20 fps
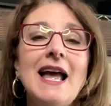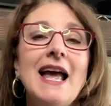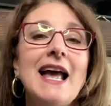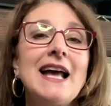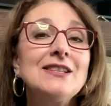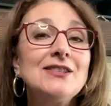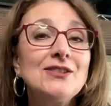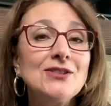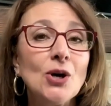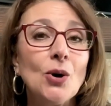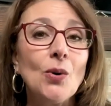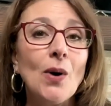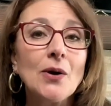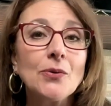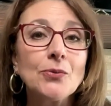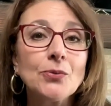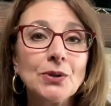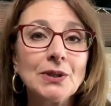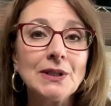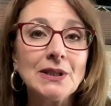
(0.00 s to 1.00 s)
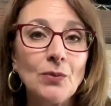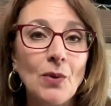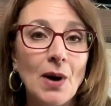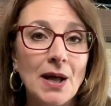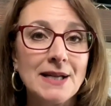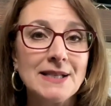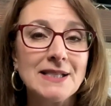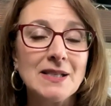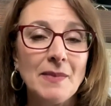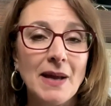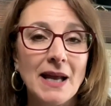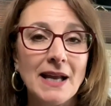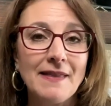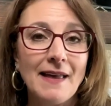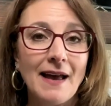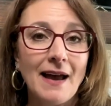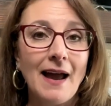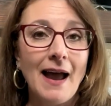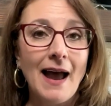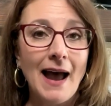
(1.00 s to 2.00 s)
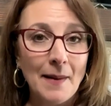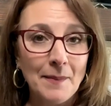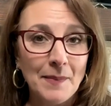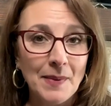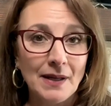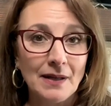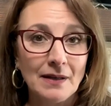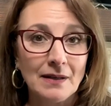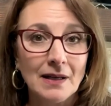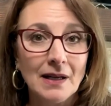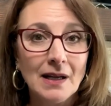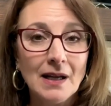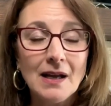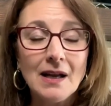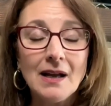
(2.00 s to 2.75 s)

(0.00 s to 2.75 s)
And so I really wanted to make that happen.